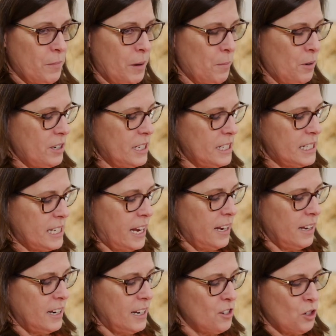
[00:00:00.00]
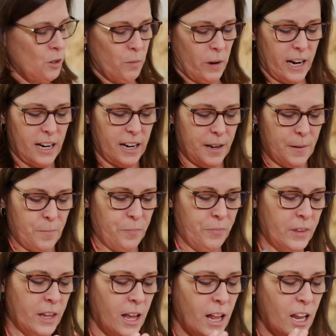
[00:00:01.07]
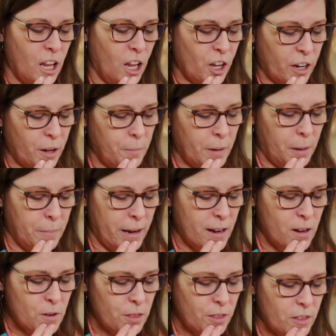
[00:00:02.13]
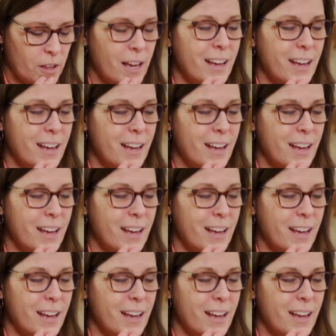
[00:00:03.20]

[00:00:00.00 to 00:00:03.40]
Remember to say it as you write it. Look at my mouth.